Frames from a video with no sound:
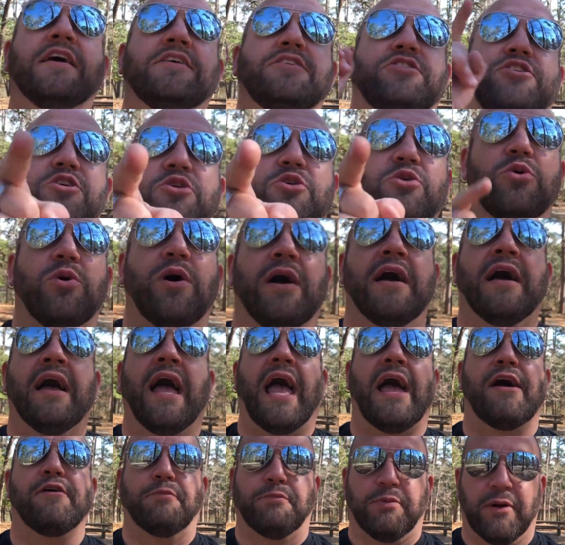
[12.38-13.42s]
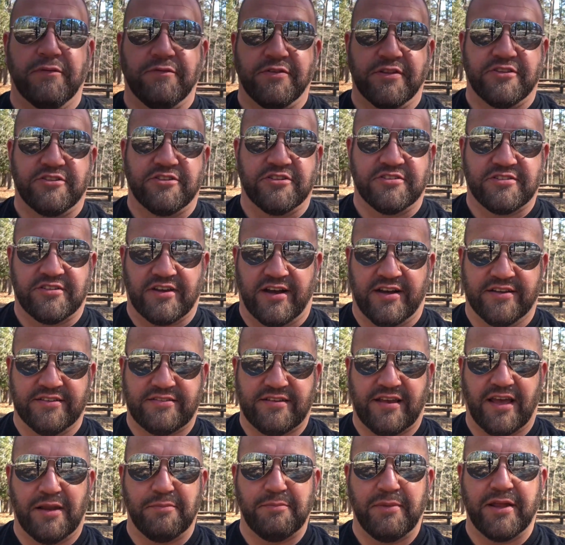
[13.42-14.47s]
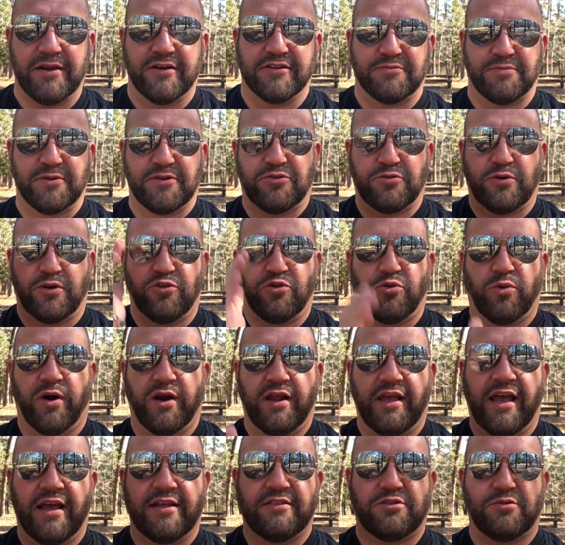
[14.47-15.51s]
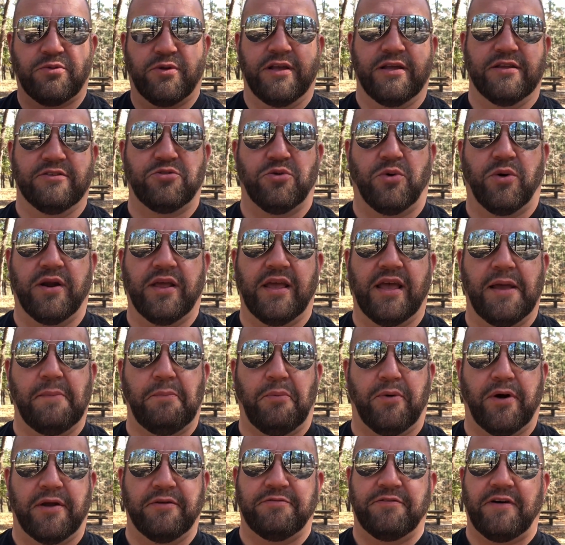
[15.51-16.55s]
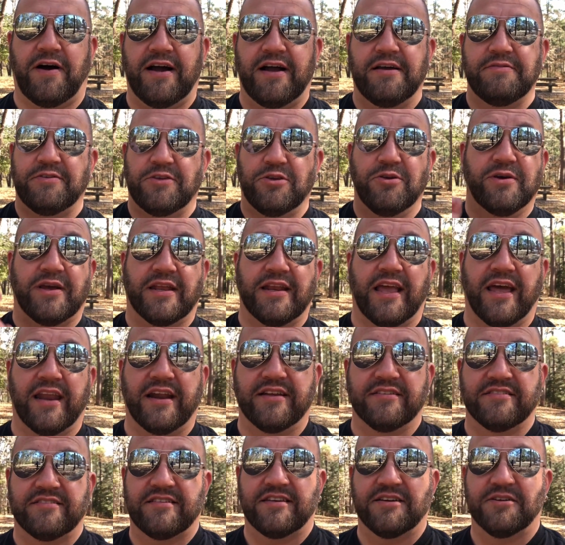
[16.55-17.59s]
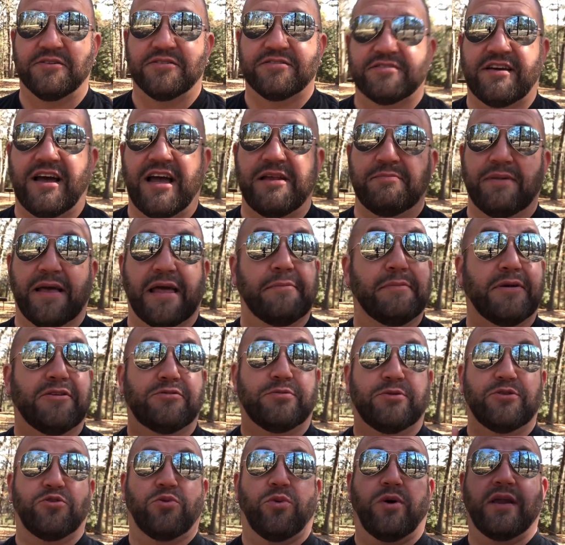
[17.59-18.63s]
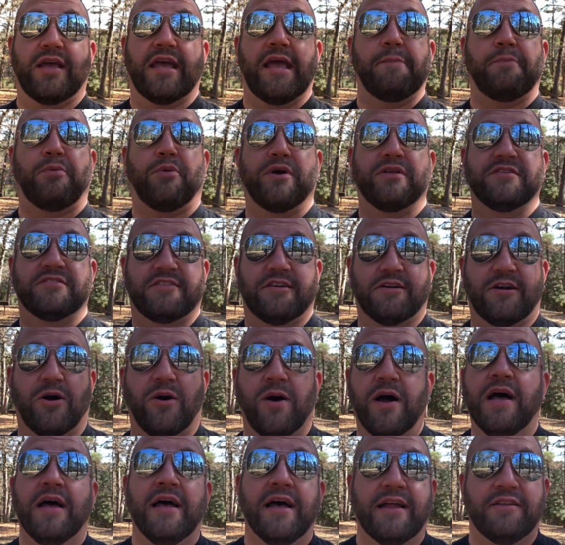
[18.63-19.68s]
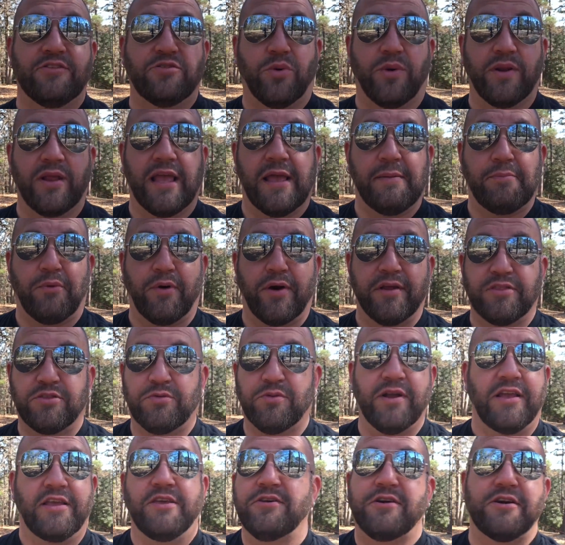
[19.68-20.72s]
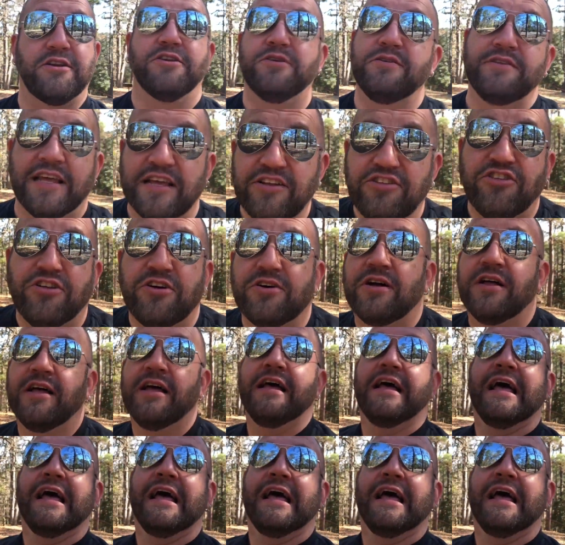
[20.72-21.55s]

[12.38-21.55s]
You have privileges on 10 meters between 28.3 and 28.5. You can get on single sideband and between 28.0 and 28.3. You can do digital.